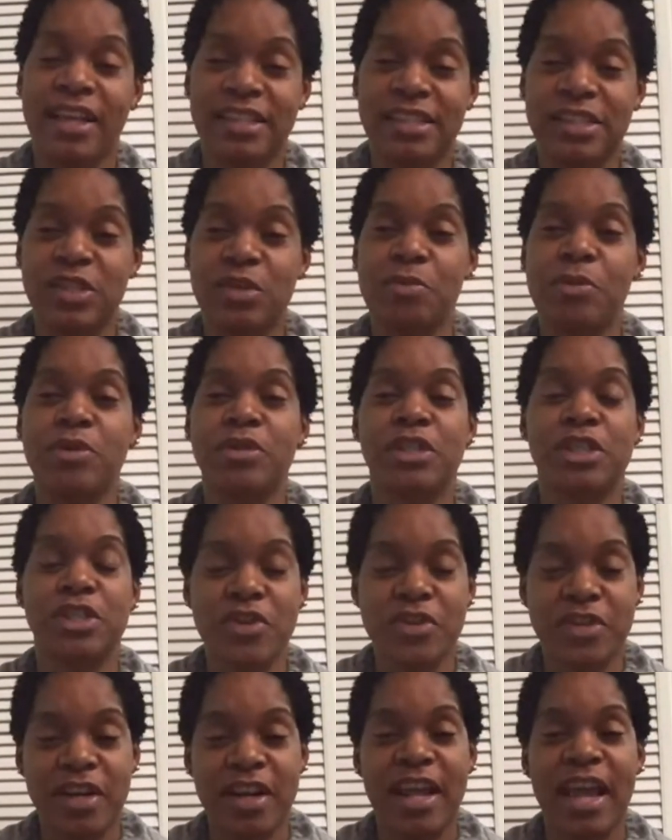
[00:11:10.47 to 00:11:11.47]
You most
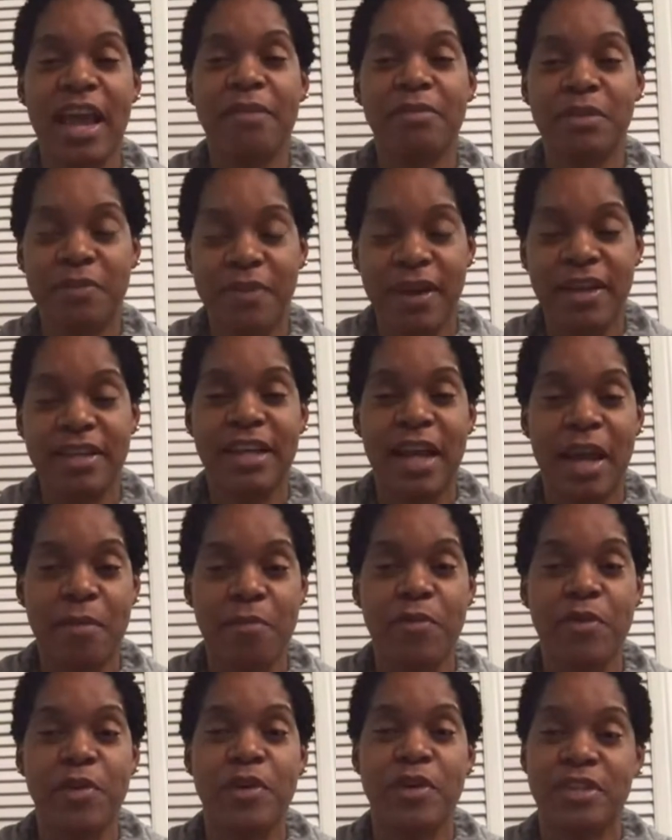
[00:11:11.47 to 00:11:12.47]
certainly have to find time for
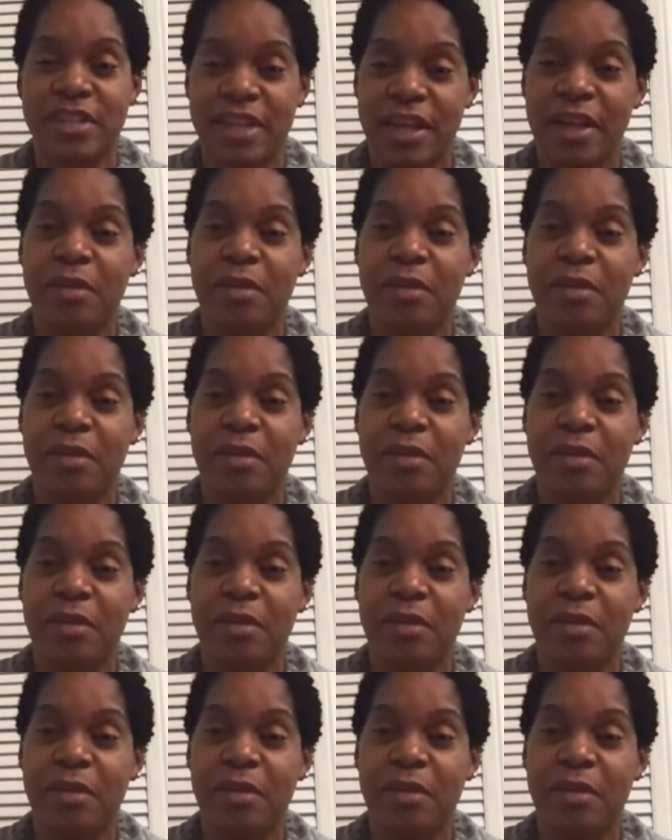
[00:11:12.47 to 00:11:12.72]
yourself.